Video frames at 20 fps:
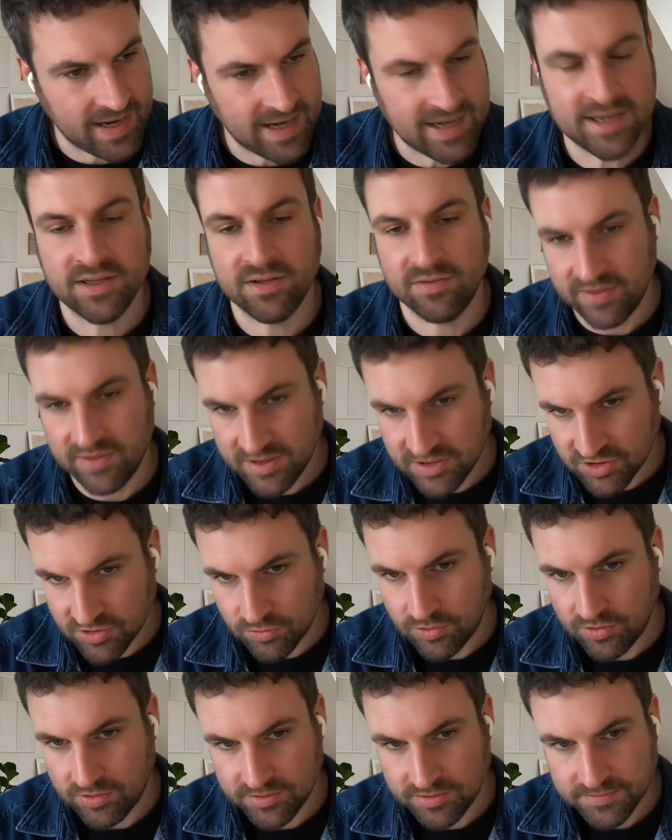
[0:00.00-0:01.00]

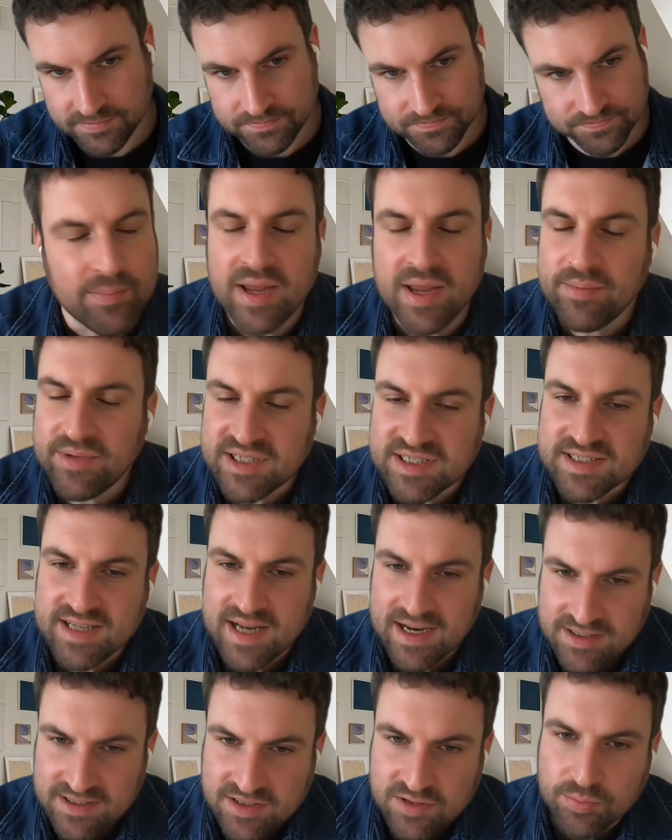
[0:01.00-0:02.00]
individual. It maybe
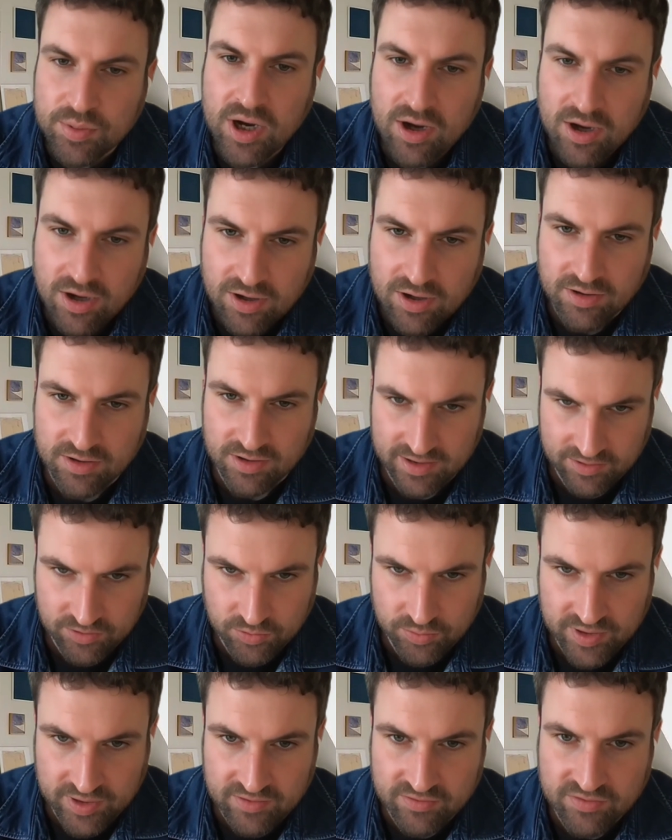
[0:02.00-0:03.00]
stands apart a
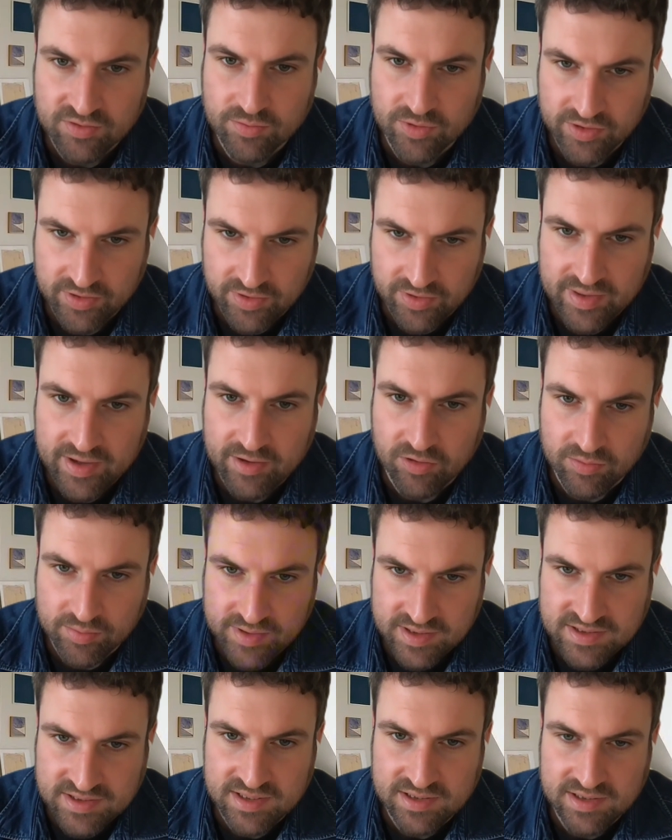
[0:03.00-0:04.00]
little bit from other
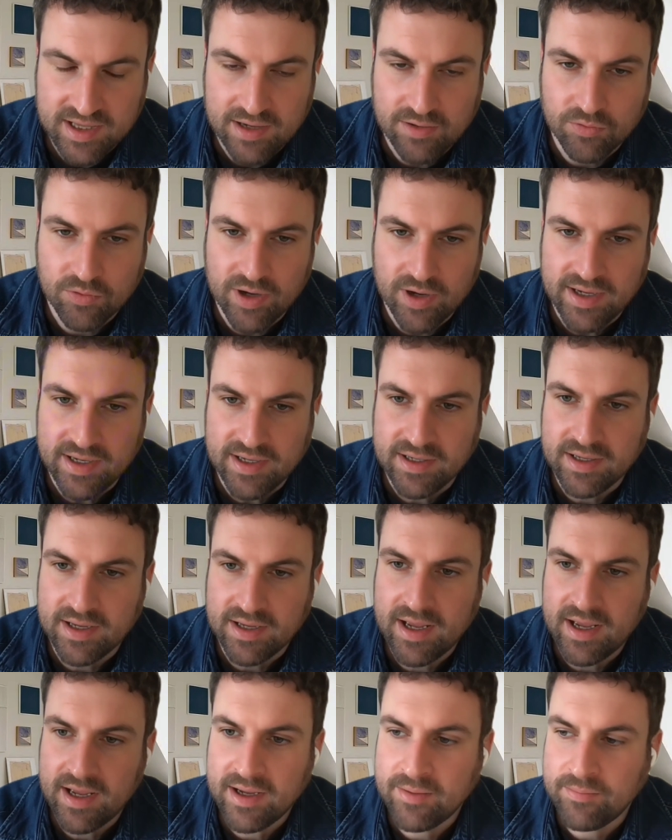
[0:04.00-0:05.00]
therapies in that way.
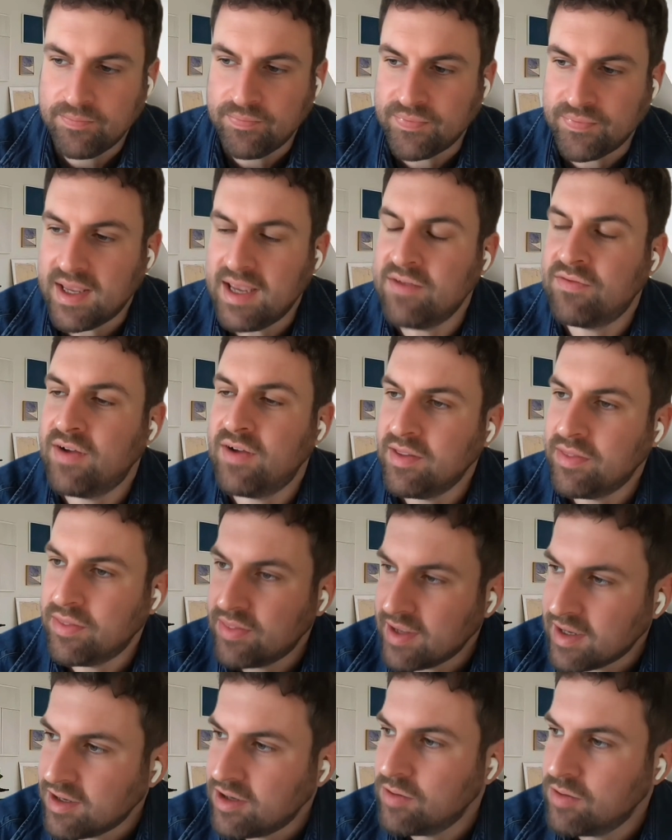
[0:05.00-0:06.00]
If I
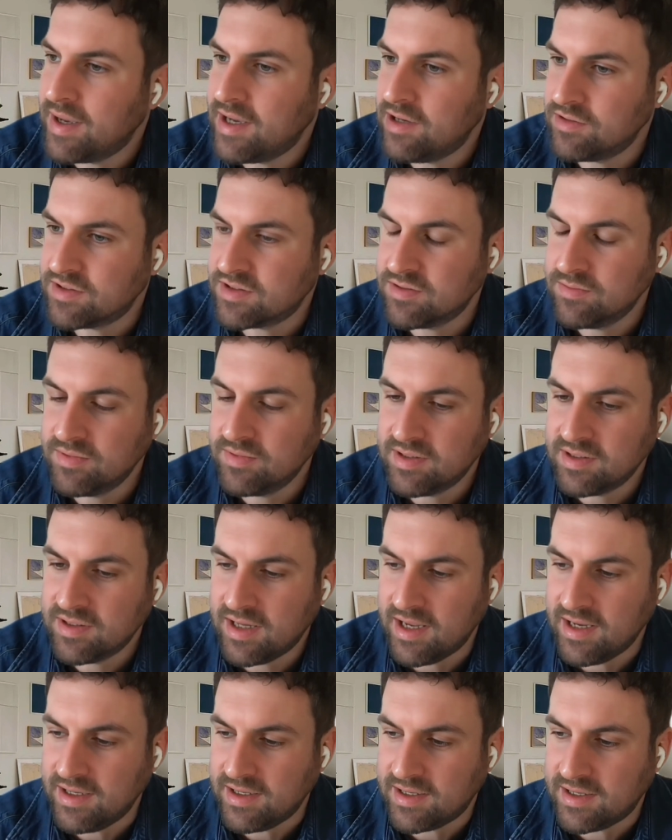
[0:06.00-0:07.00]
think about something
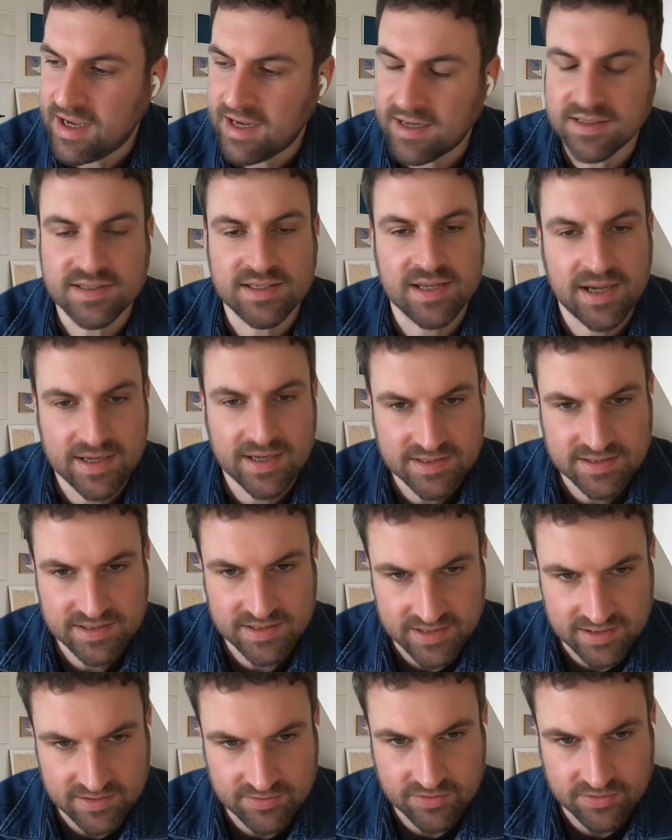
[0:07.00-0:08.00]
like
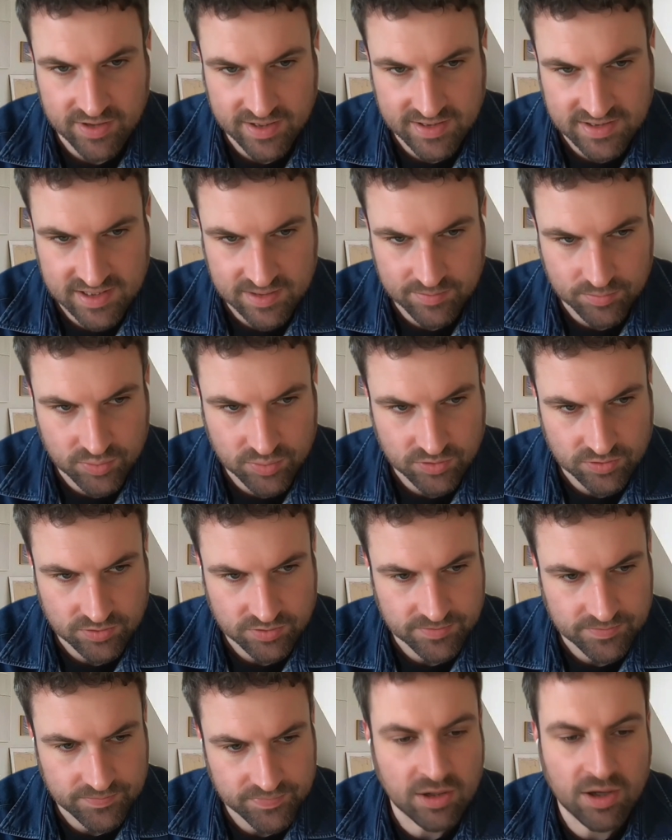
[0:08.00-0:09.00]
anxiety, for
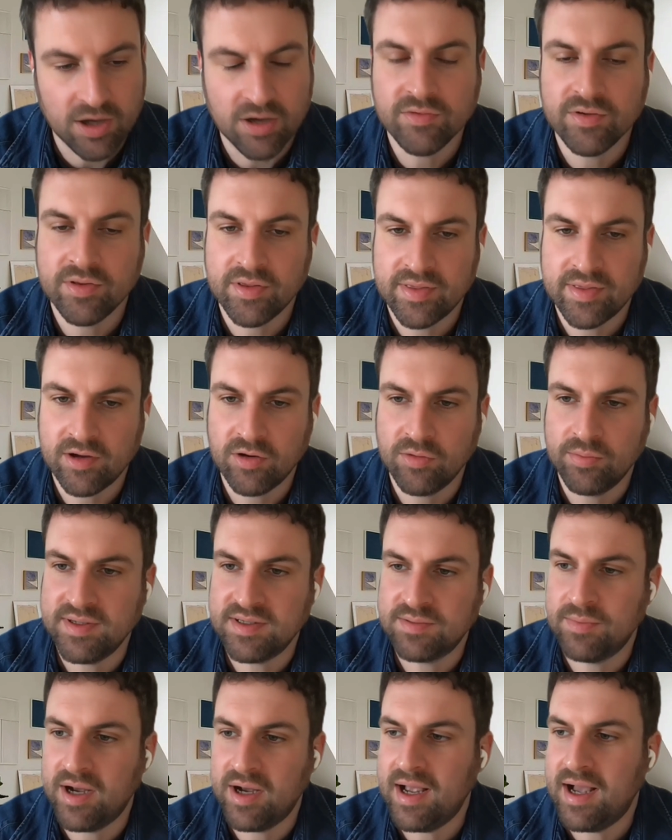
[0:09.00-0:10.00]
example, a lot of other
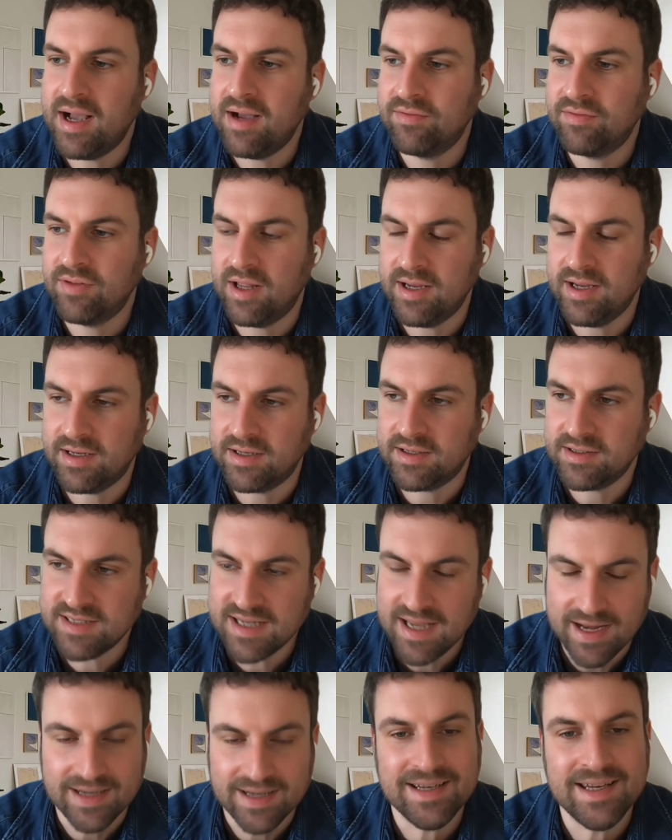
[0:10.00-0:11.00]
therapies might have like
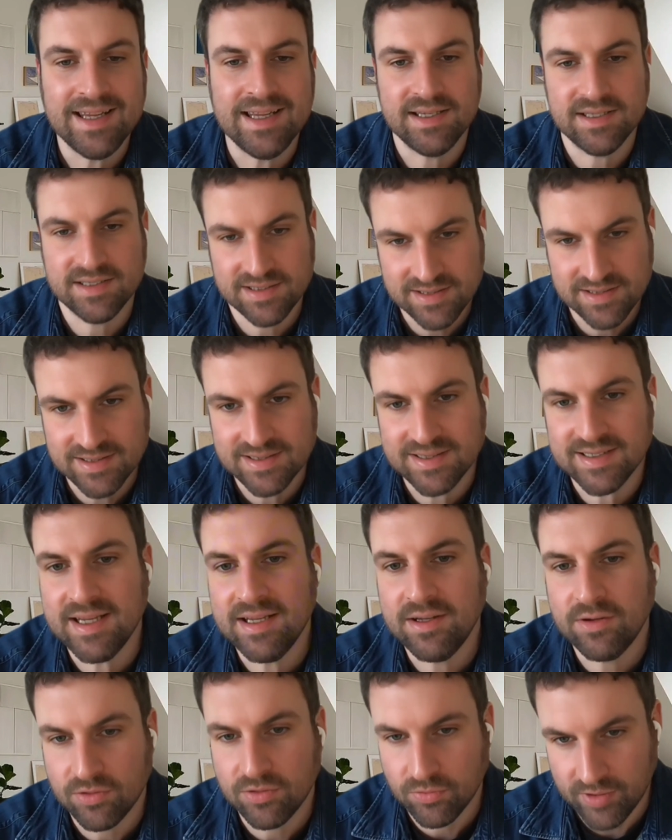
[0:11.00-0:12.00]
techniques to
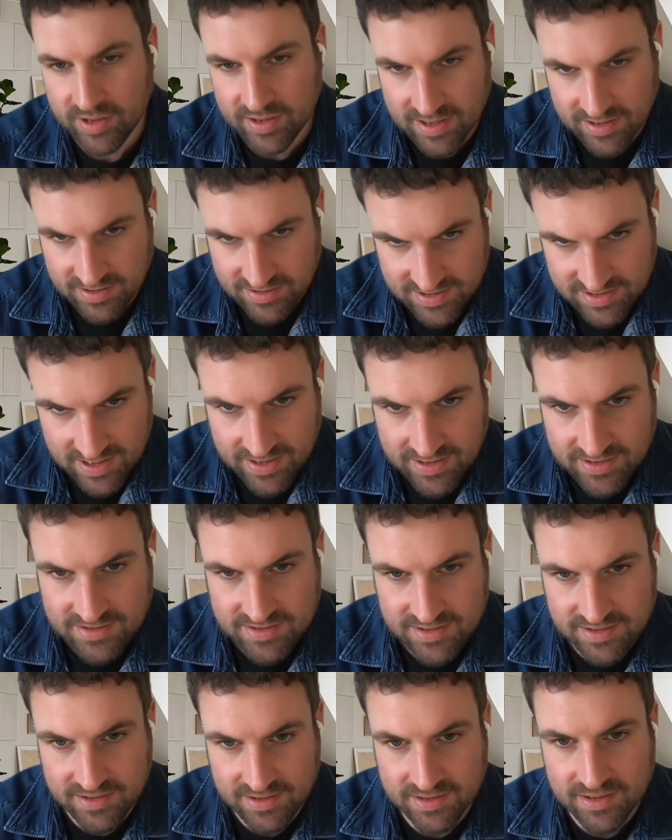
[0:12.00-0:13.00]
deal with
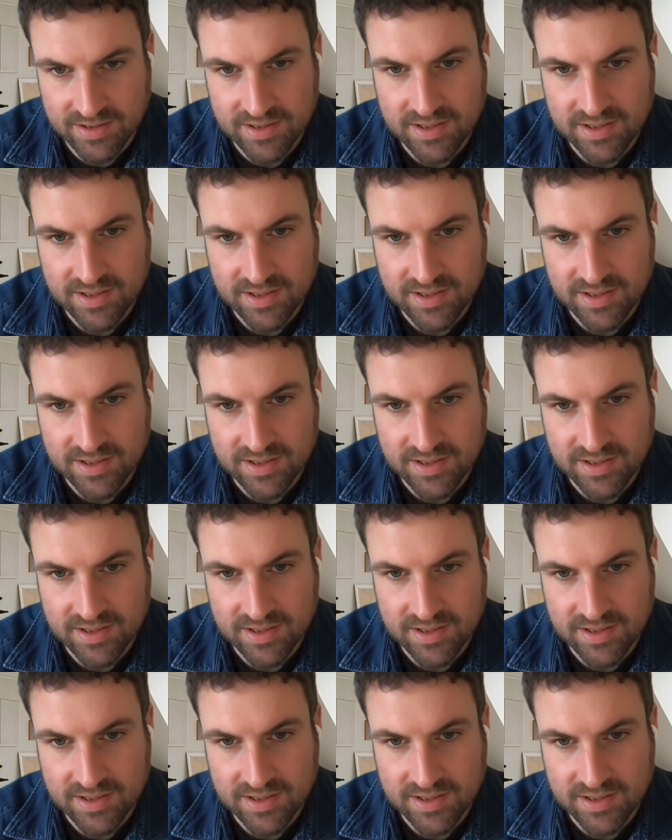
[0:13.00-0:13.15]
anxiety.